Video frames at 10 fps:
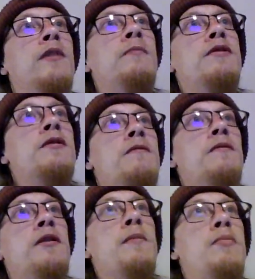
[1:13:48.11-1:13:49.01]
Let's see if
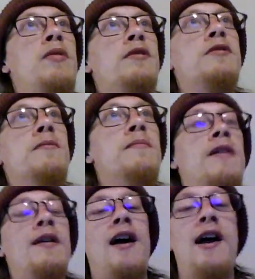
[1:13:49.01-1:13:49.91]
it'll let me play something.
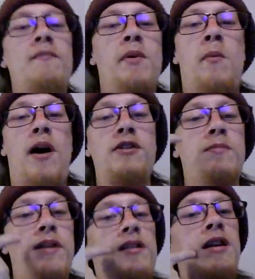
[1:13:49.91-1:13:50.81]
I haven't been
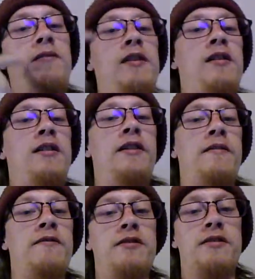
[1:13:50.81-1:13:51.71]
watching my TV lately.
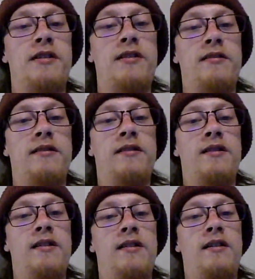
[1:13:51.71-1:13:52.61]
Ever since I
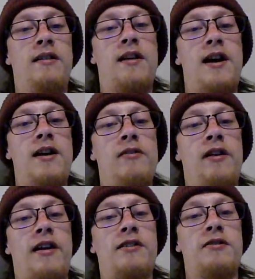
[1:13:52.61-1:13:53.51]
got here,
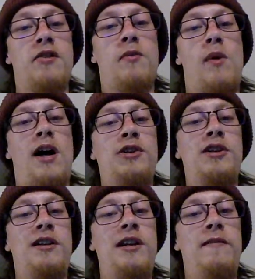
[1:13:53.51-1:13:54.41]
like I started
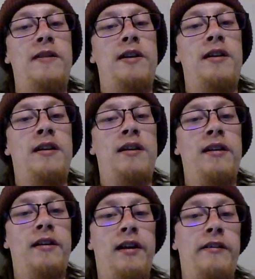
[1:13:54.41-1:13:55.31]
watching TV,
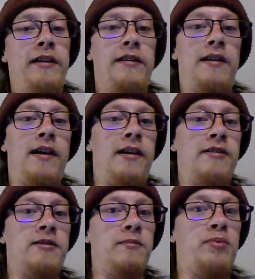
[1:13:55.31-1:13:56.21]
and then at
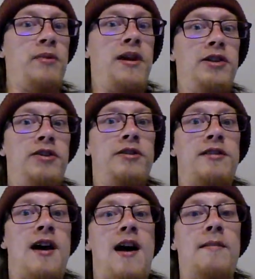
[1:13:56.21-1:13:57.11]
some point I just
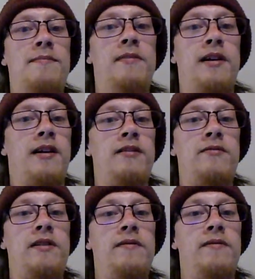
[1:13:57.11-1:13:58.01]
stopped. Like I
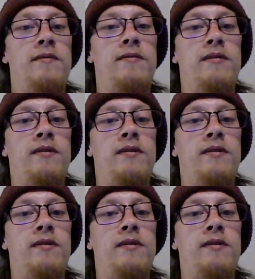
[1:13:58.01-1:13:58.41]
don't even.